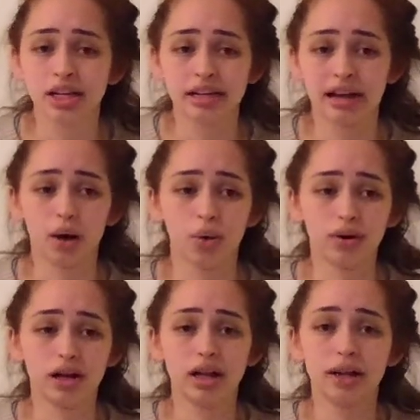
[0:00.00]
Now
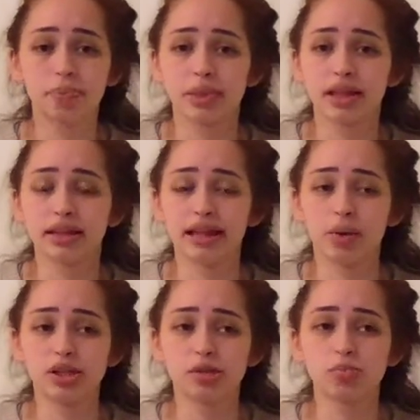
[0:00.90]

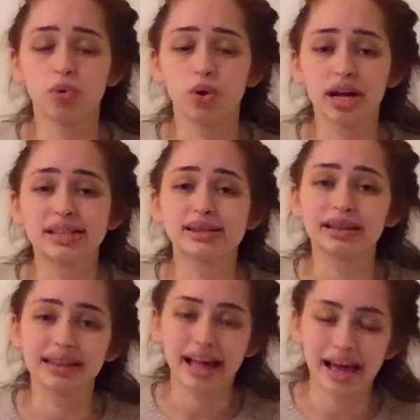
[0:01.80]
it's
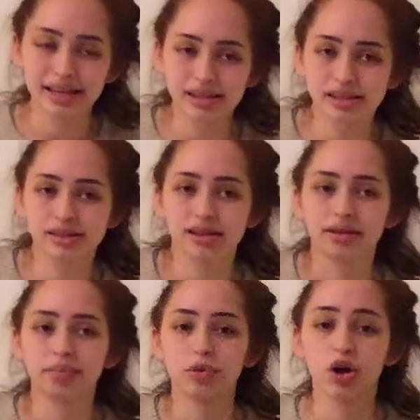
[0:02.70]
less
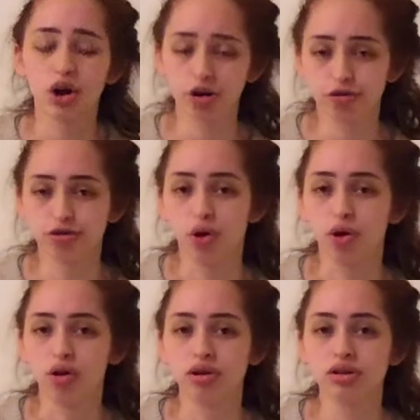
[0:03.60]

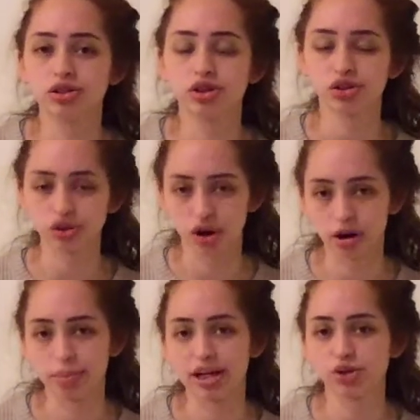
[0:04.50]
hurtful to
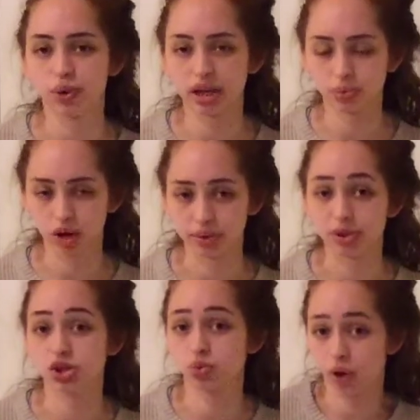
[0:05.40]
start by 21,
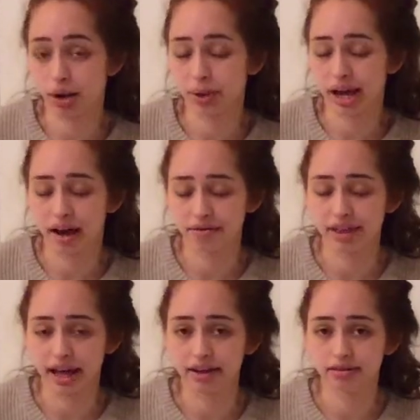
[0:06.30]
which is why we have
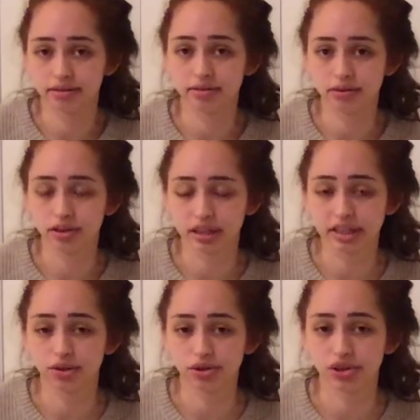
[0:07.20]
that
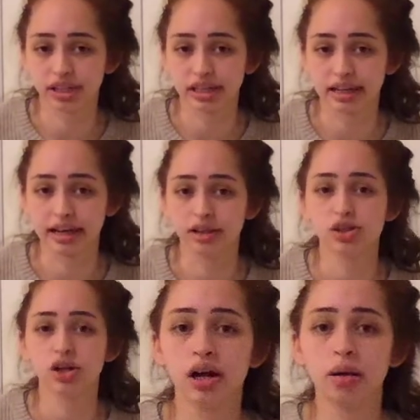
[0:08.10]
legal drinking age.
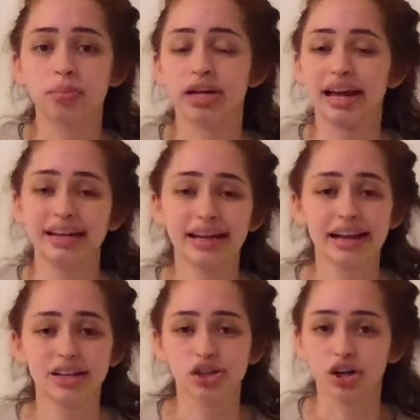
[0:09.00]
But any
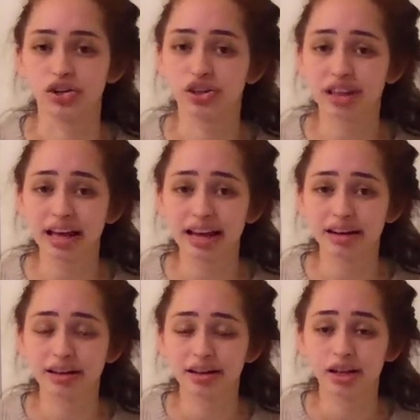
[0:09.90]
age under that,
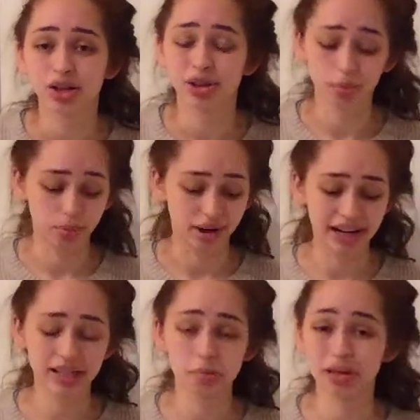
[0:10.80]
the brain
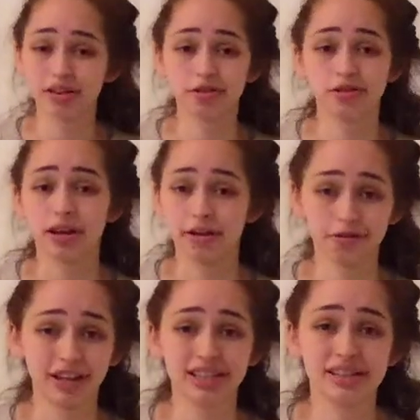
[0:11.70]
is being
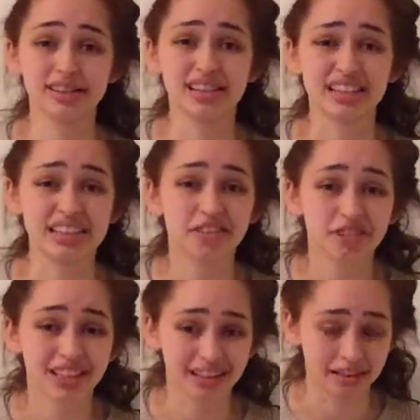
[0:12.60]
affected significantly.